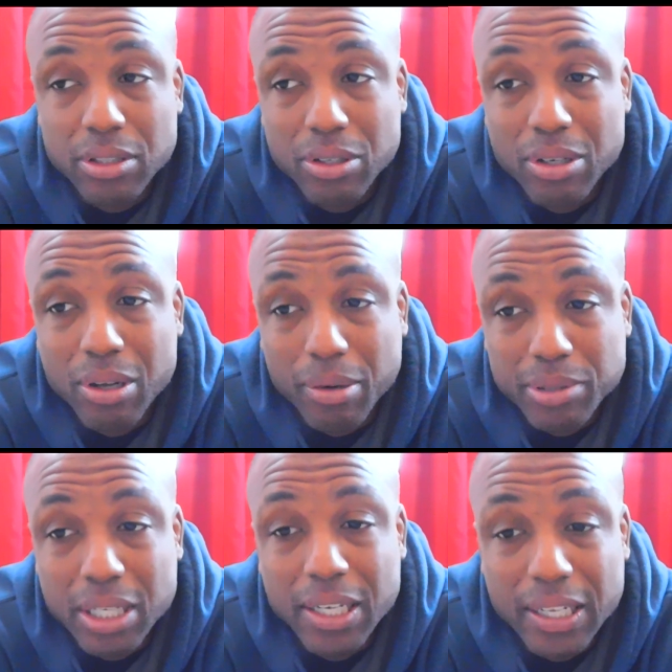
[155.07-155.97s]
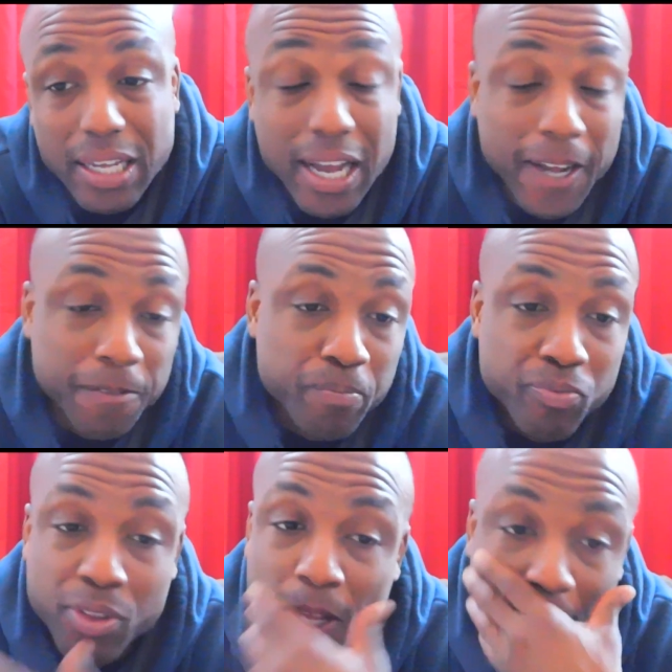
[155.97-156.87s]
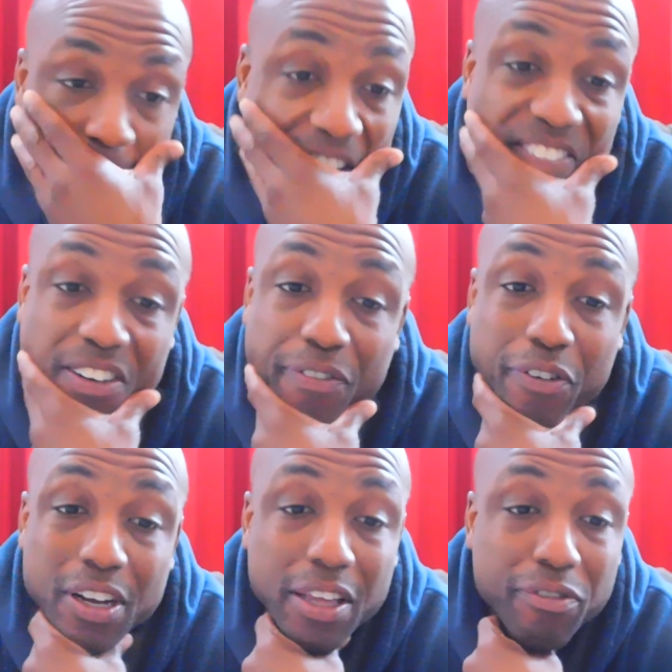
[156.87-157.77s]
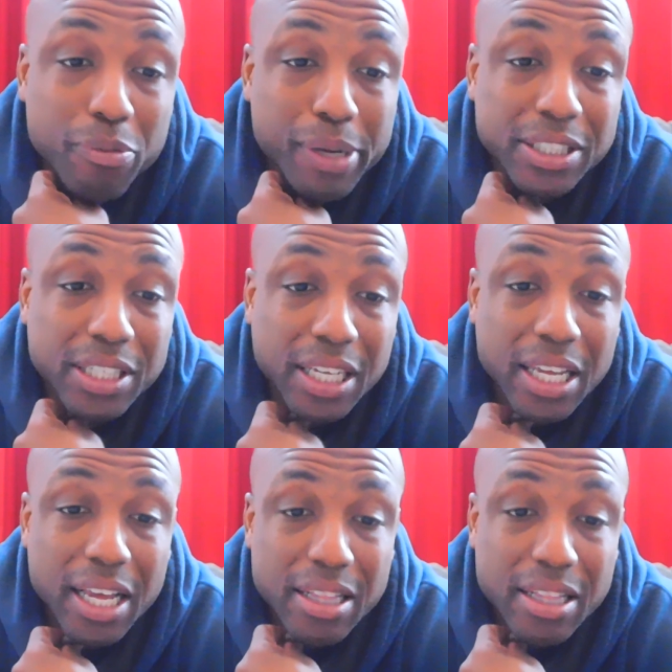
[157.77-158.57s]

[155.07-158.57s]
You know what I'm saying? The guy, whatever the fuck information he